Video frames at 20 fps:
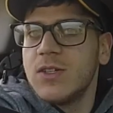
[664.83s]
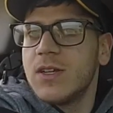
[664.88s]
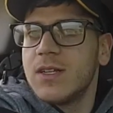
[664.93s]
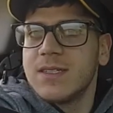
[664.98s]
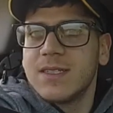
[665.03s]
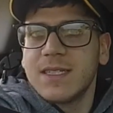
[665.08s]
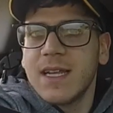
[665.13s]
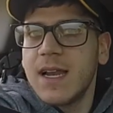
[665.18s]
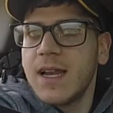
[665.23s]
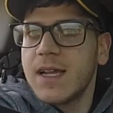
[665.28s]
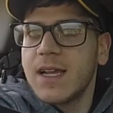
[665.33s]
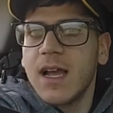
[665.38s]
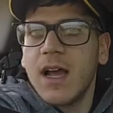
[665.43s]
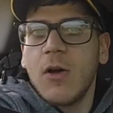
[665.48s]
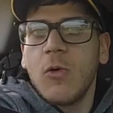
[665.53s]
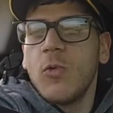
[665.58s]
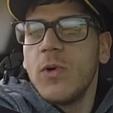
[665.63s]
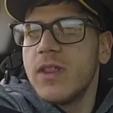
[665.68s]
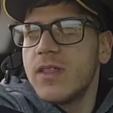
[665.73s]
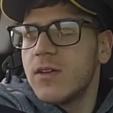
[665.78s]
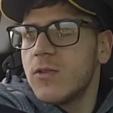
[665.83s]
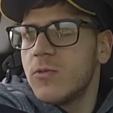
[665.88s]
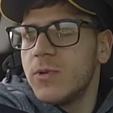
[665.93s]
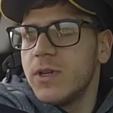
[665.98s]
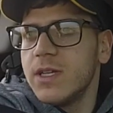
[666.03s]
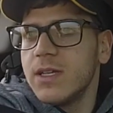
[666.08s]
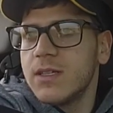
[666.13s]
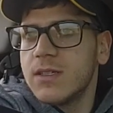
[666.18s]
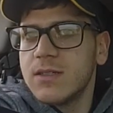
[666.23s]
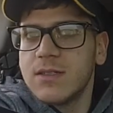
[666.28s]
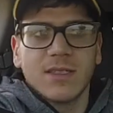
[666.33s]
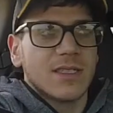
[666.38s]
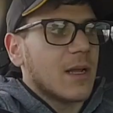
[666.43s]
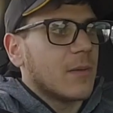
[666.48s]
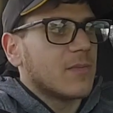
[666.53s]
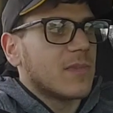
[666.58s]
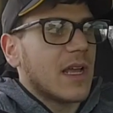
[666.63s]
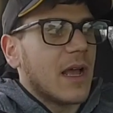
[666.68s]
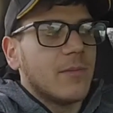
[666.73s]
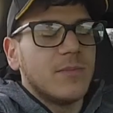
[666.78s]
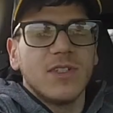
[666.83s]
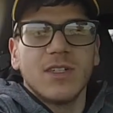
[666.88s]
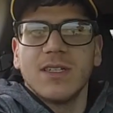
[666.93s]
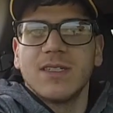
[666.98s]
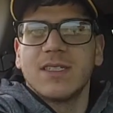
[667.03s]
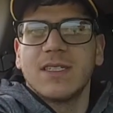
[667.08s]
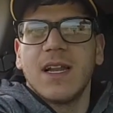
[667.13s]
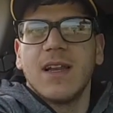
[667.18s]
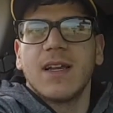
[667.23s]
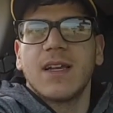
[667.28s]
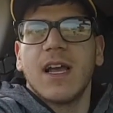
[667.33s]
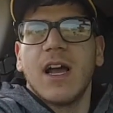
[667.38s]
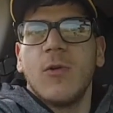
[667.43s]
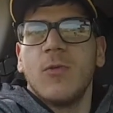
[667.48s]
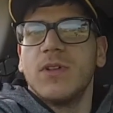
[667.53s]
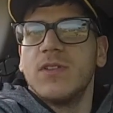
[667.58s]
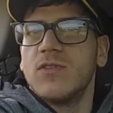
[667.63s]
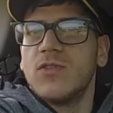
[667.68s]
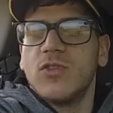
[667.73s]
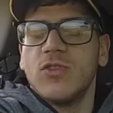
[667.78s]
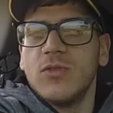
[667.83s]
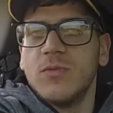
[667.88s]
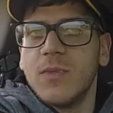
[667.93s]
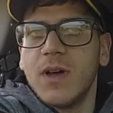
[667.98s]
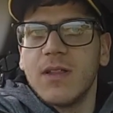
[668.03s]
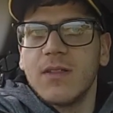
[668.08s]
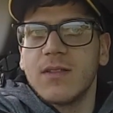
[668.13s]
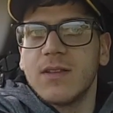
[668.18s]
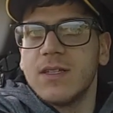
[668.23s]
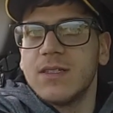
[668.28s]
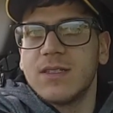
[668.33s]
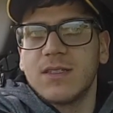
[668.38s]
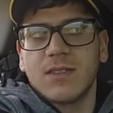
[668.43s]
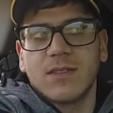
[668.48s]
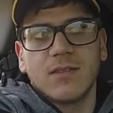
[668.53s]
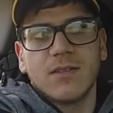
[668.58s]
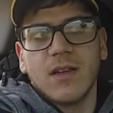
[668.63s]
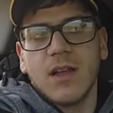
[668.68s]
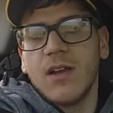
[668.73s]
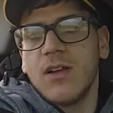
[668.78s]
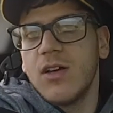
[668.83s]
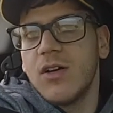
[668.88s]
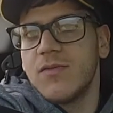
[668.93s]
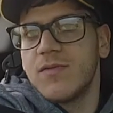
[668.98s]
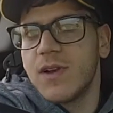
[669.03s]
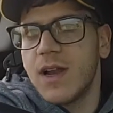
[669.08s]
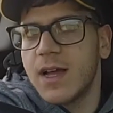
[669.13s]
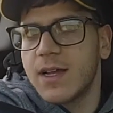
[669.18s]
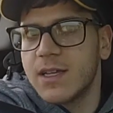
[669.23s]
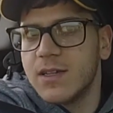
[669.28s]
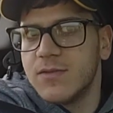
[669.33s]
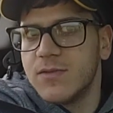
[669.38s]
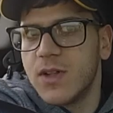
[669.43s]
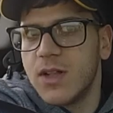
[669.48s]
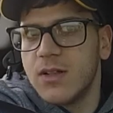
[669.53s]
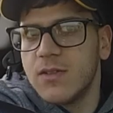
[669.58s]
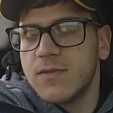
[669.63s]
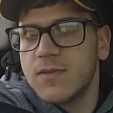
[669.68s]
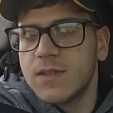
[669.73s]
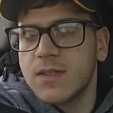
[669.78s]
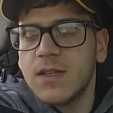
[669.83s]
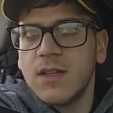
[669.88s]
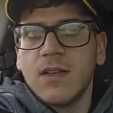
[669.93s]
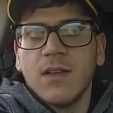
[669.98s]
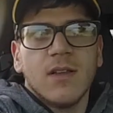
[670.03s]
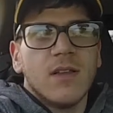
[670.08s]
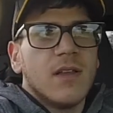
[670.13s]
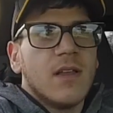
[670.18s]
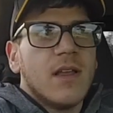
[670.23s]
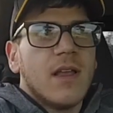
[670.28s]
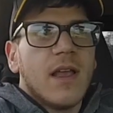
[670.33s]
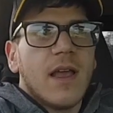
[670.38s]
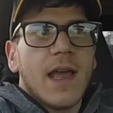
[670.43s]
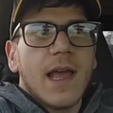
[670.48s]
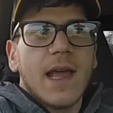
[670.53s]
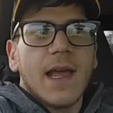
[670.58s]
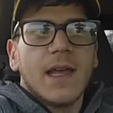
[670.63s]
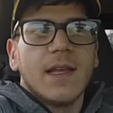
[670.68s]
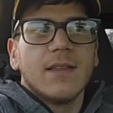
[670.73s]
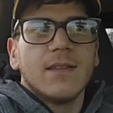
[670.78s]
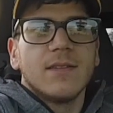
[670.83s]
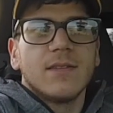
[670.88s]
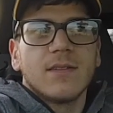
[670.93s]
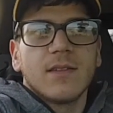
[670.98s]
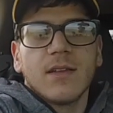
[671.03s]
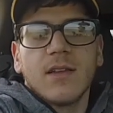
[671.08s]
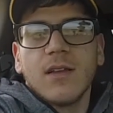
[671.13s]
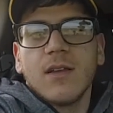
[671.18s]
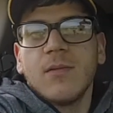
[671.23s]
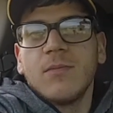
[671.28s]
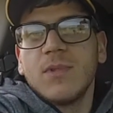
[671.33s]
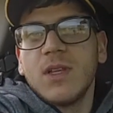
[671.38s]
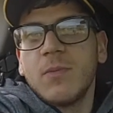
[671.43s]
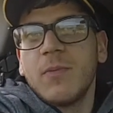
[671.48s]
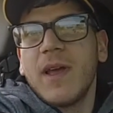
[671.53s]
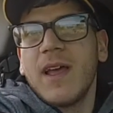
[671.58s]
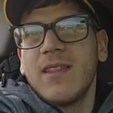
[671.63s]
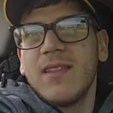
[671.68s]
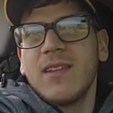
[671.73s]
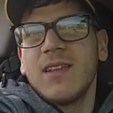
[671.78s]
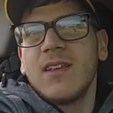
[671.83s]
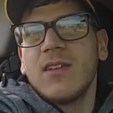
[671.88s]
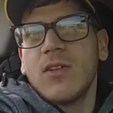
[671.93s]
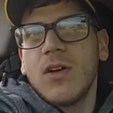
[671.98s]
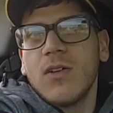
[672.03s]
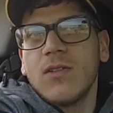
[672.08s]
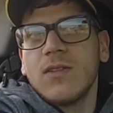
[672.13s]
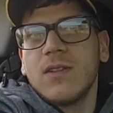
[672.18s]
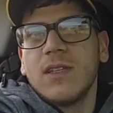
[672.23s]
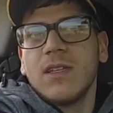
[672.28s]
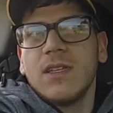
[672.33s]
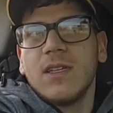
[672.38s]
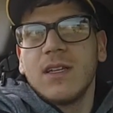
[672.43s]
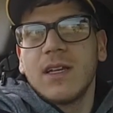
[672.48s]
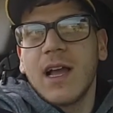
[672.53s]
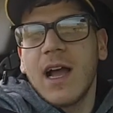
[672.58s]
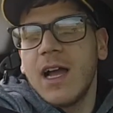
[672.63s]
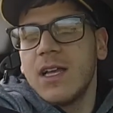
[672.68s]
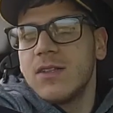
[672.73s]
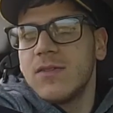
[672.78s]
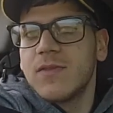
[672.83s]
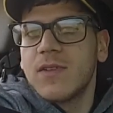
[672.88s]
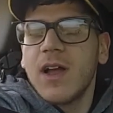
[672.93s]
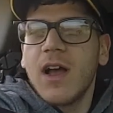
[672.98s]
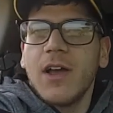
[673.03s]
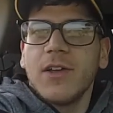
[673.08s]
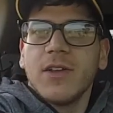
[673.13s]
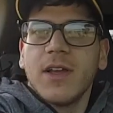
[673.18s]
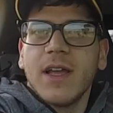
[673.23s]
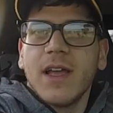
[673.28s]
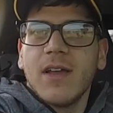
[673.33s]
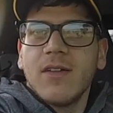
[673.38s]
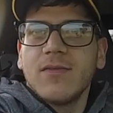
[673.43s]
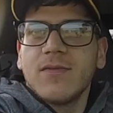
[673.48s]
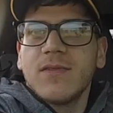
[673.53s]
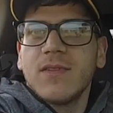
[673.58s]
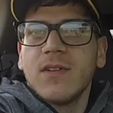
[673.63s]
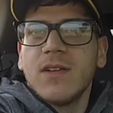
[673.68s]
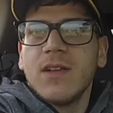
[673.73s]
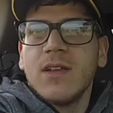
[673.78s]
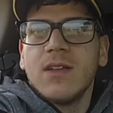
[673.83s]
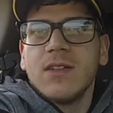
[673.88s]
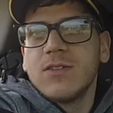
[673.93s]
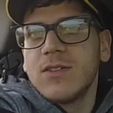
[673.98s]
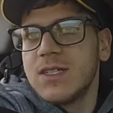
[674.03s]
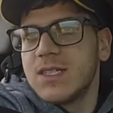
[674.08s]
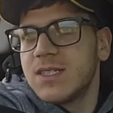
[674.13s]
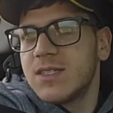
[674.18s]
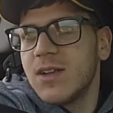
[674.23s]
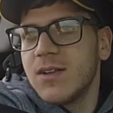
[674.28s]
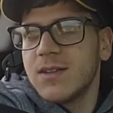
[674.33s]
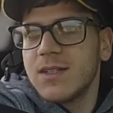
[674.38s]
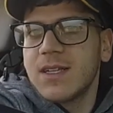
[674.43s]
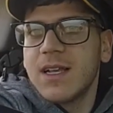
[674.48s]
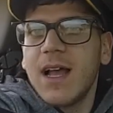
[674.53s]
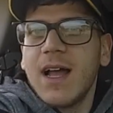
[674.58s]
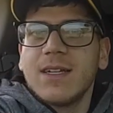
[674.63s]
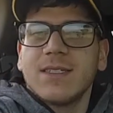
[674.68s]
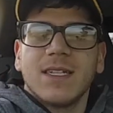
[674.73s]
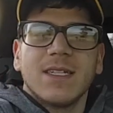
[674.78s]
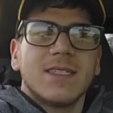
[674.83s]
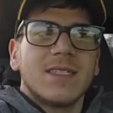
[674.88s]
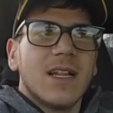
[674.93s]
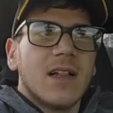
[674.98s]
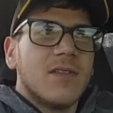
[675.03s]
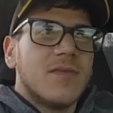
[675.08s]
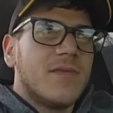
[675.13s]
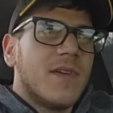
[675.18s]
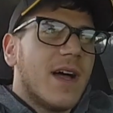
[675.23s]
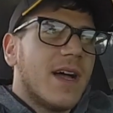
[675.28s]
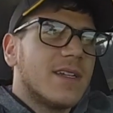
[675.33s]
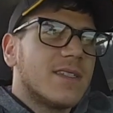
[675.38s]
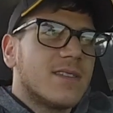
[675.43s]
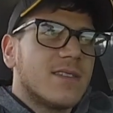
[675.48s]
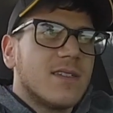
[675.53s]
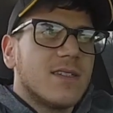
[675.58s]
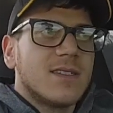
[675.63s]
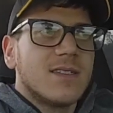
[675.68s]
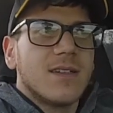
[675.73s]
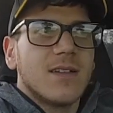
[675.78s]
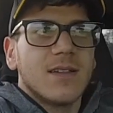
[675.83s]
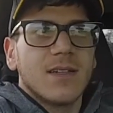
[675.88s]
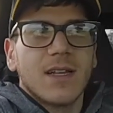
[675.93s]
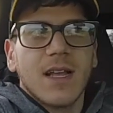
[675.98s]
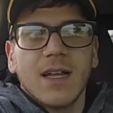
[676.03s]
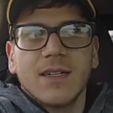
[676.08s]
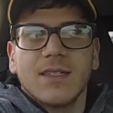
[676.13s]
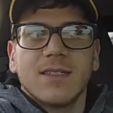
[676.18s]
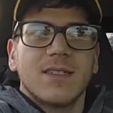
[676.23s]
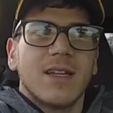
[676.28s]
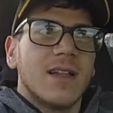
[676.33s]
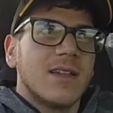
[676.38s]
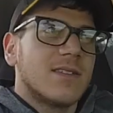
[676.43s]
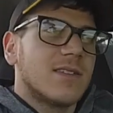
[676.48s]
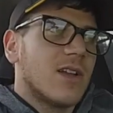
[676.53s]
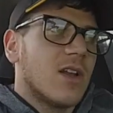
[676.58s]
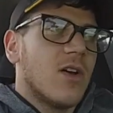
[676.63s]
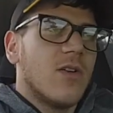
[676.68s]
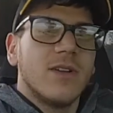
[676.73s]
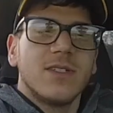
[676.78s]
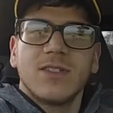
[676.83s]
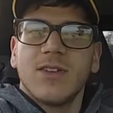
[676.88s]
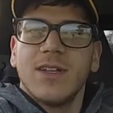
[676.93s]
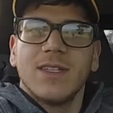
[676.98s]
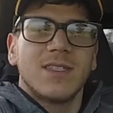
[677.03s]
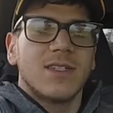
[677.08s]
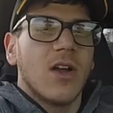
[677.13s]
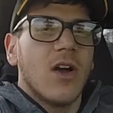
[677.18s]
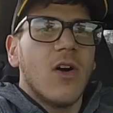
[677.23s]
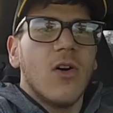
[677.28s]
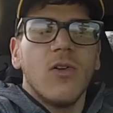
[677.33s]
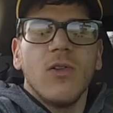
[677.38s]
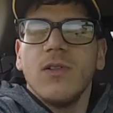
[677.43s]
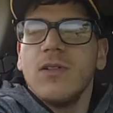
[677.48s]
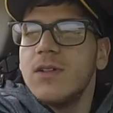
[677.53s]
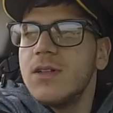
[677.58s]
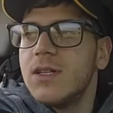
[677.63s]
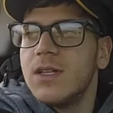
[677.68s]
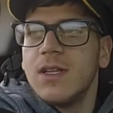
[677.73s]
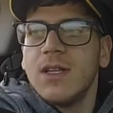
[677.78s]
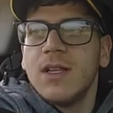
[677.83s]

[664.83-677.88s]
you can sell a car within a week, sometimes you can sell a car within 2 months. It's a lot of luck involved, and depending on the kind of car you have. So there's certain cars that sell faster, certain cars that sell slower, so it's a whole